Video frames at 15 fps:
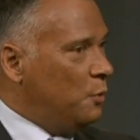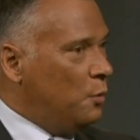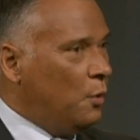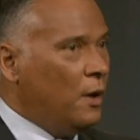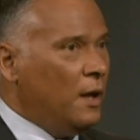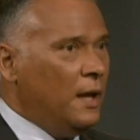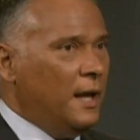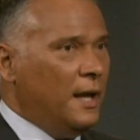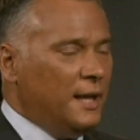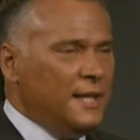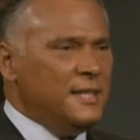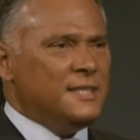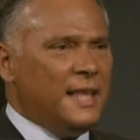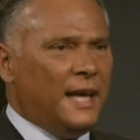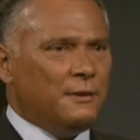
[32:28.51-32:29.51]
Or
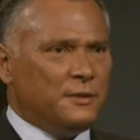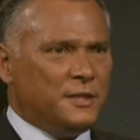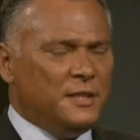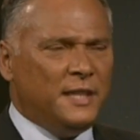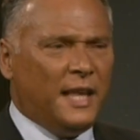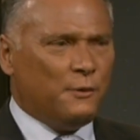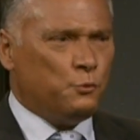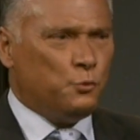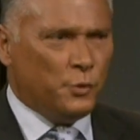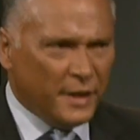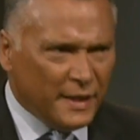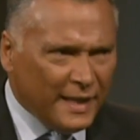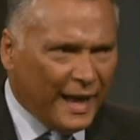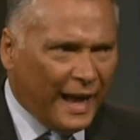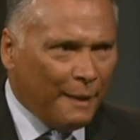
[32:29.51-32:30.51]
is that did that
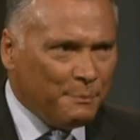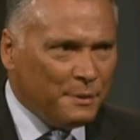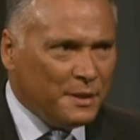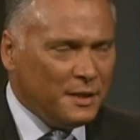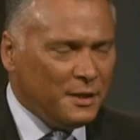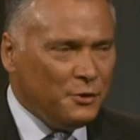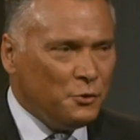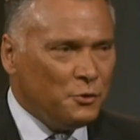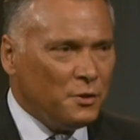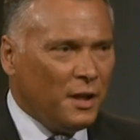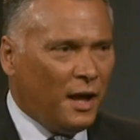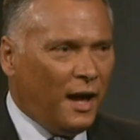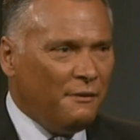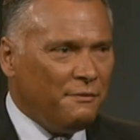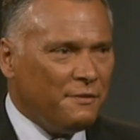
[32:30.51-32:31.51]
really happen in your
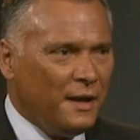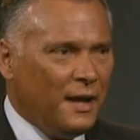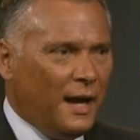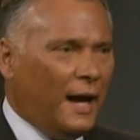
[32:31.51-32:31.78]
life? Yeah.